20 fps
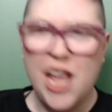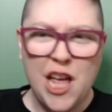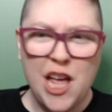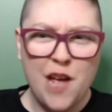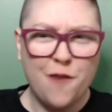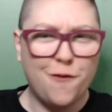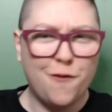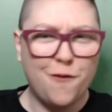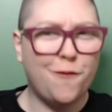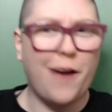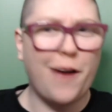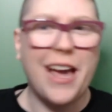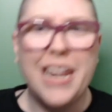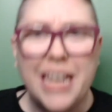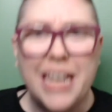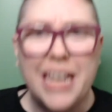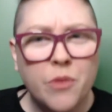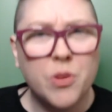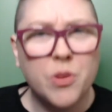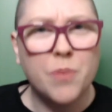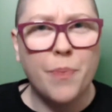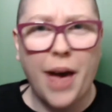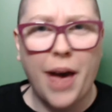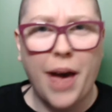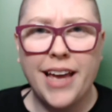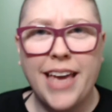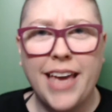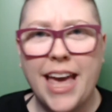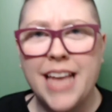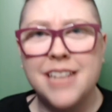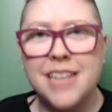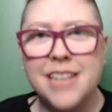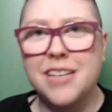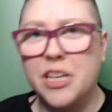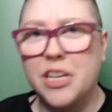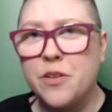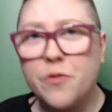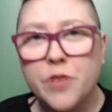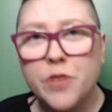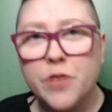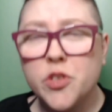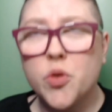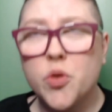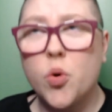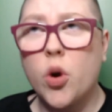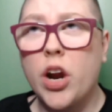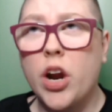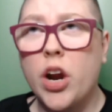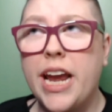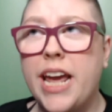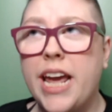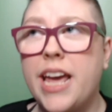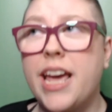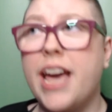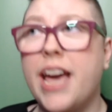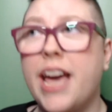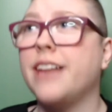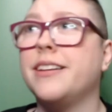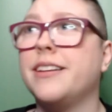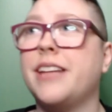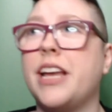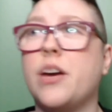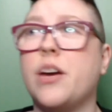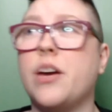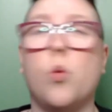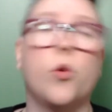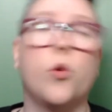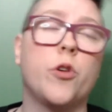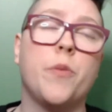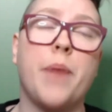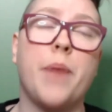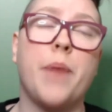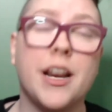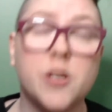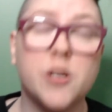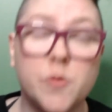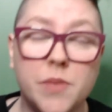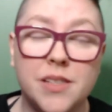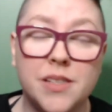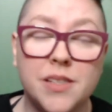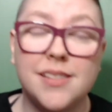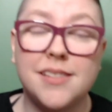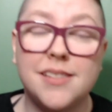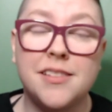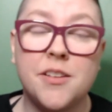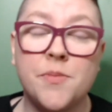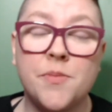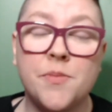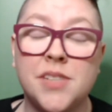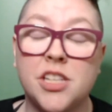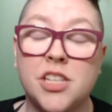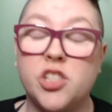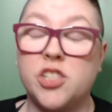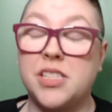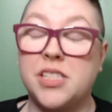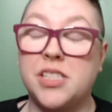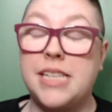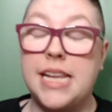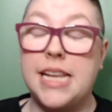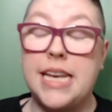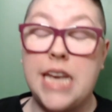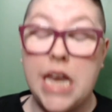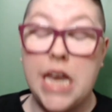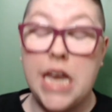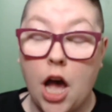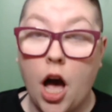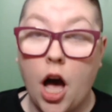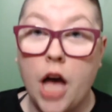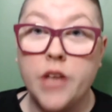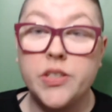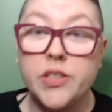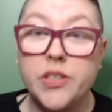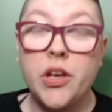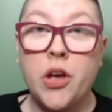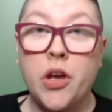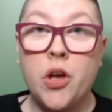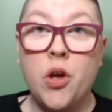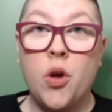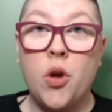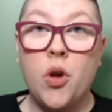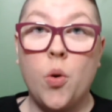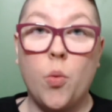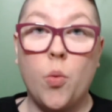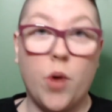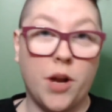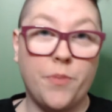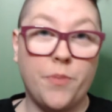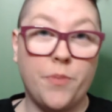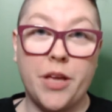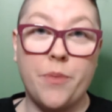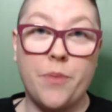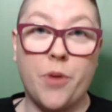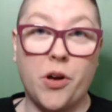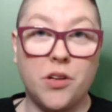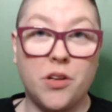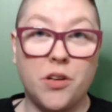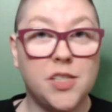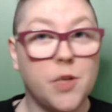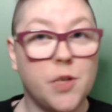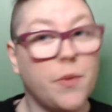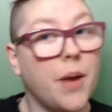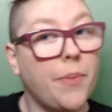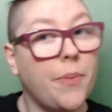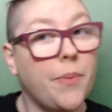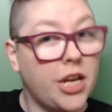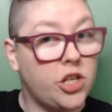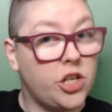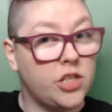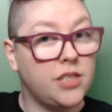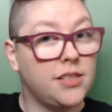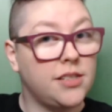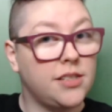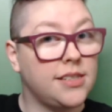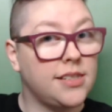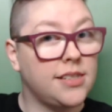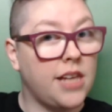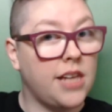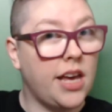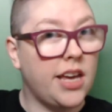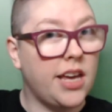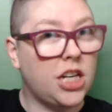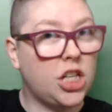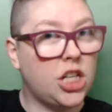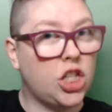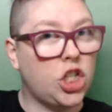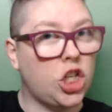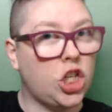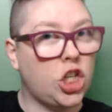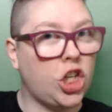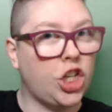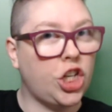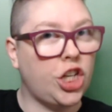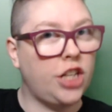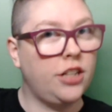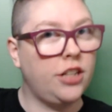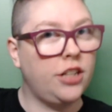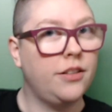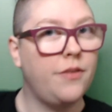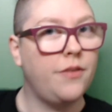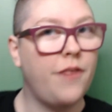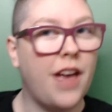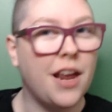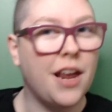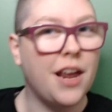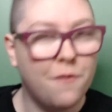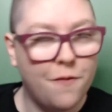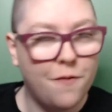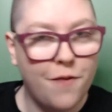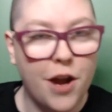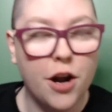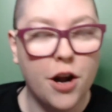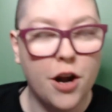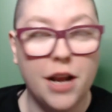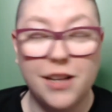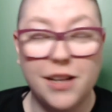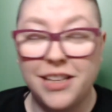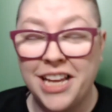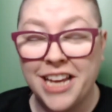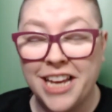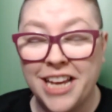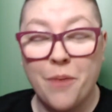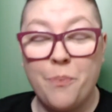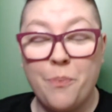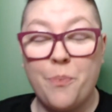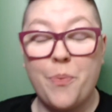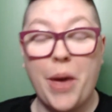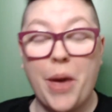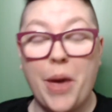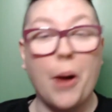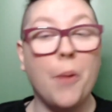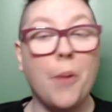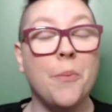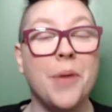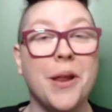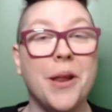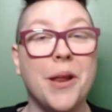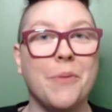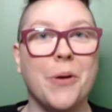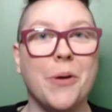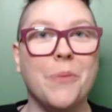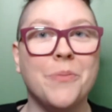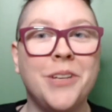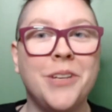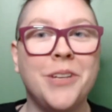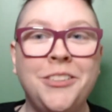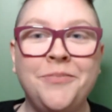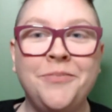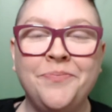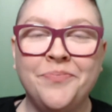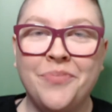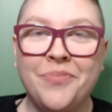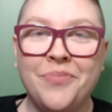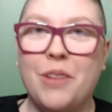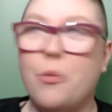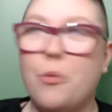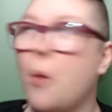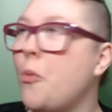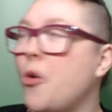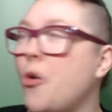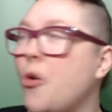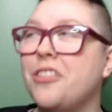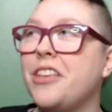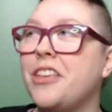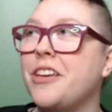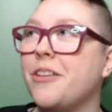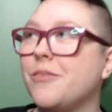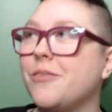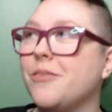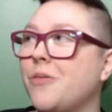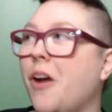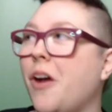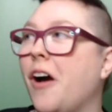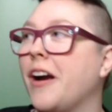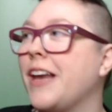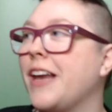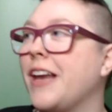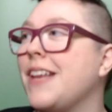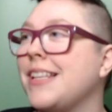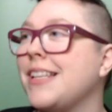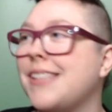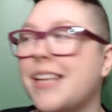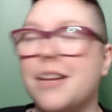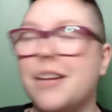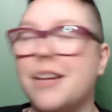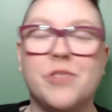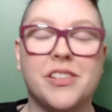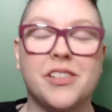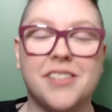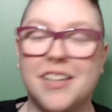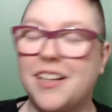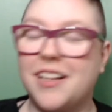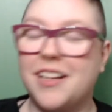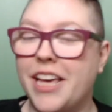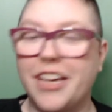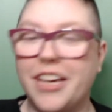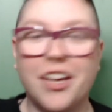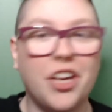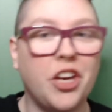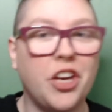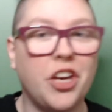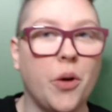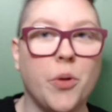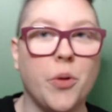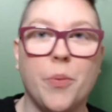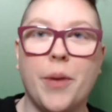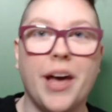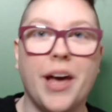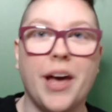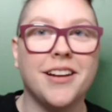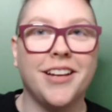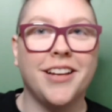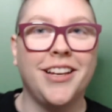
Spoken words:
fighting with back-end inventory and order management systems that just did not want to play balls. So my patience is at a bare minimum. One more thing goes wrong and that's it. I'm just gonna go to bed.